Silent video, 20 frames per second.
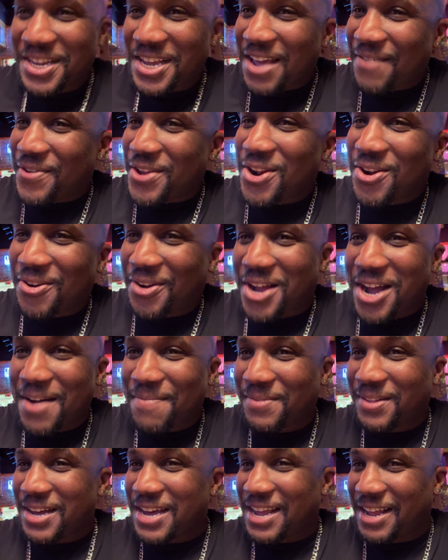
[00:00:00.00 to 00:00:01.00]
if you don't
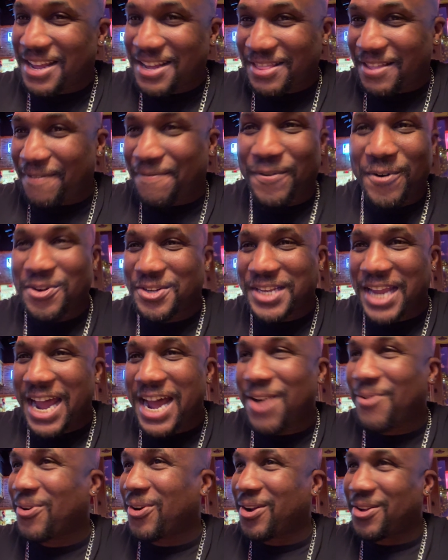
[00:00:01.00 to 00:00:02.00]
come like in the first
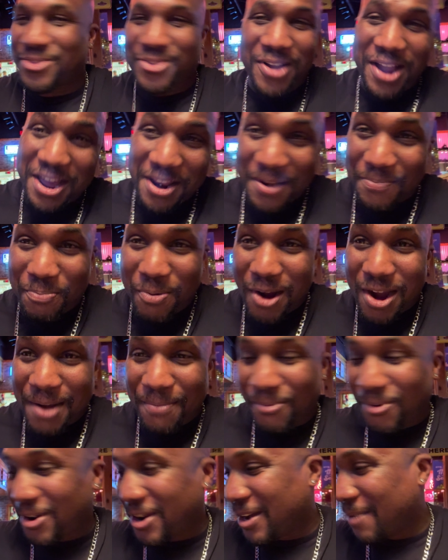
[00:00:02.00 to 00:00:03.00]
hour, they have a
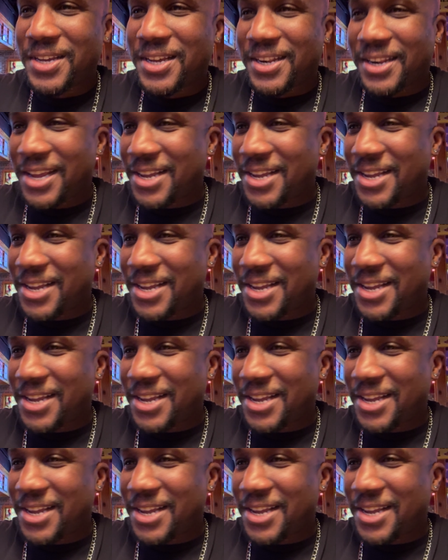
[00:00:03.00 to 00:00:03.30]
prime rib.